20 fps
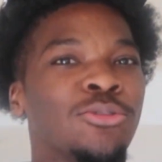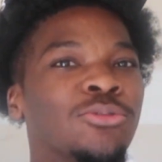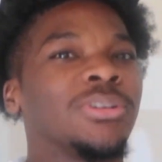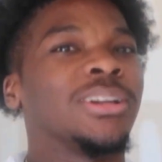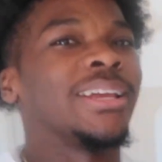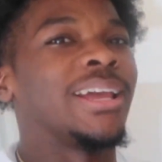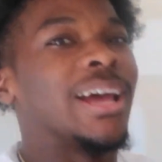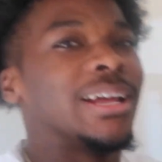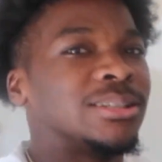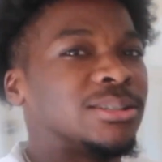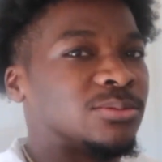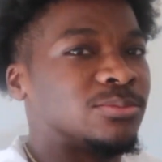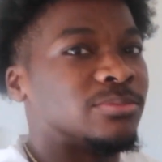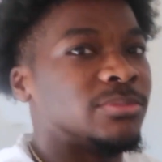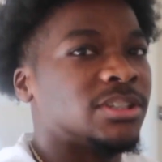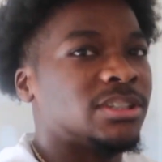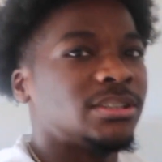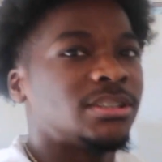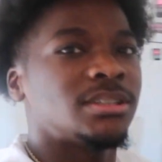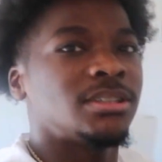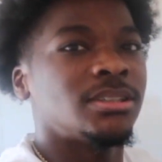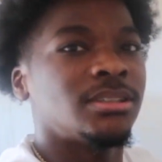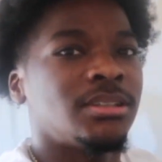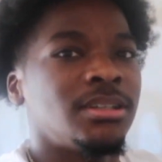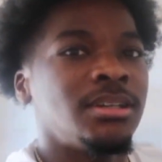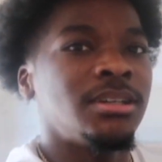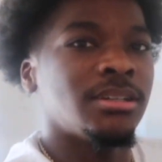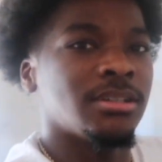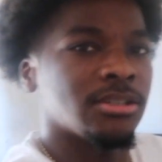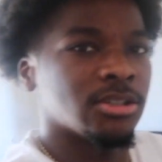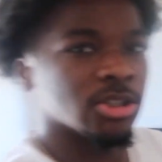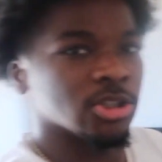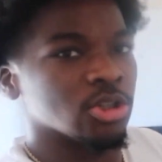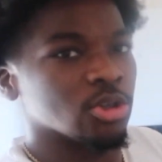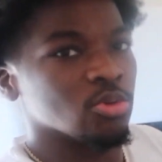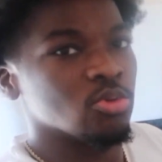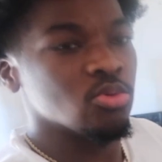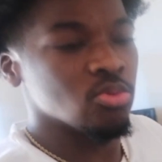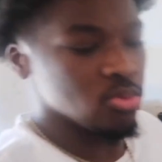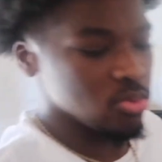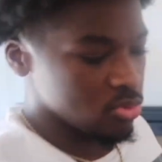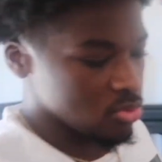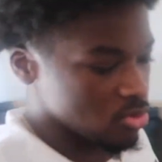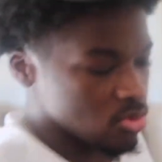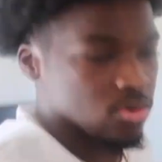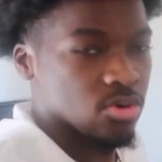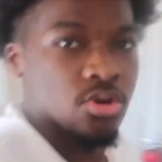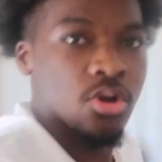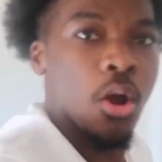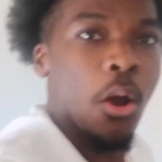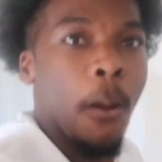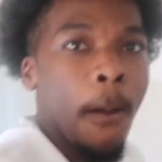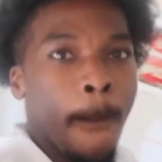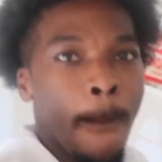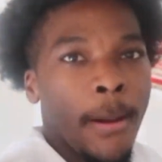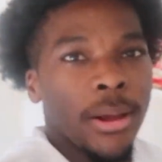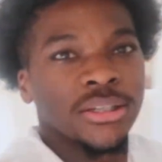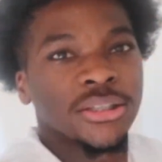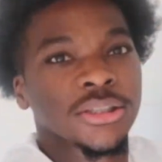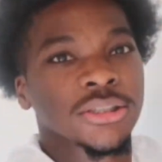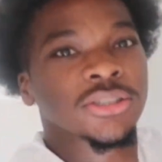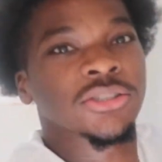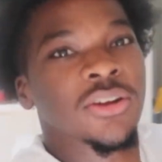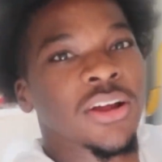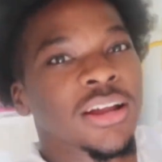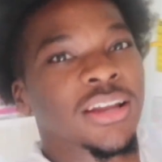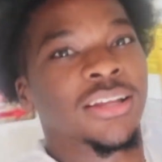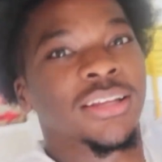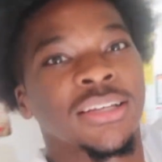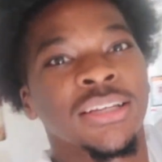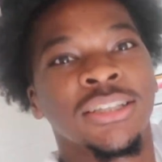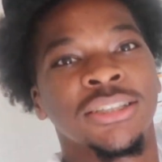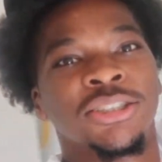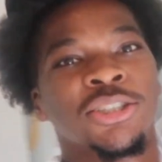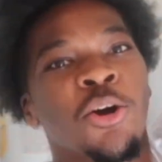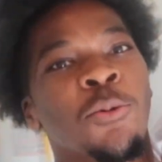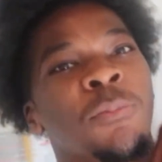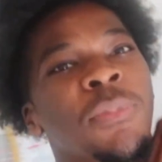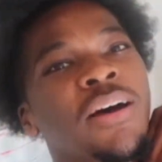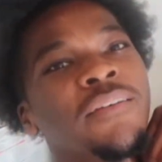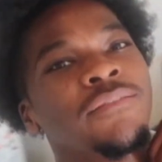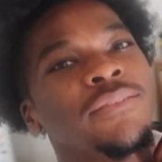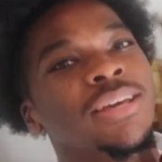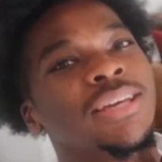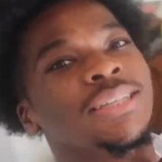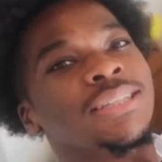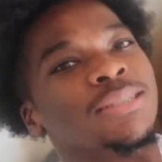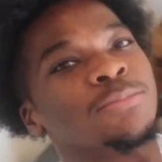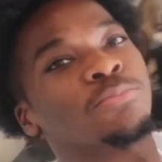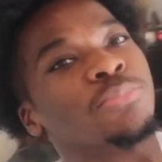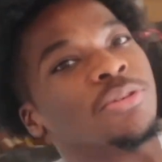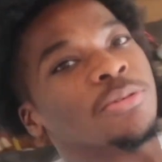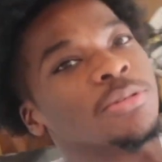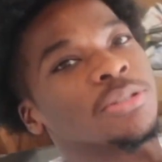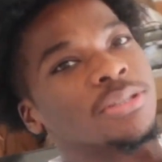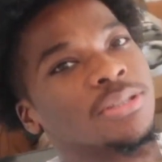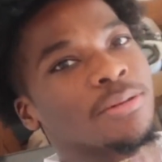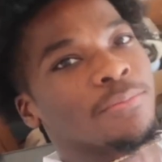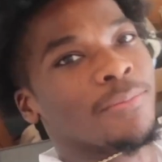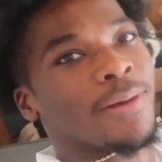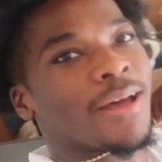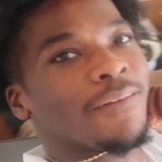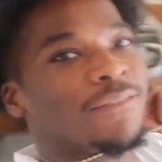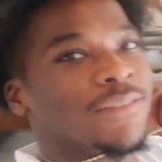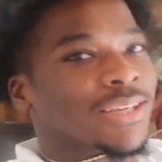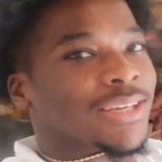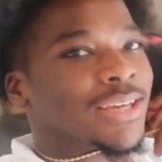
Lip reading: don't really got too much to do. Just trying to show my face and put some out for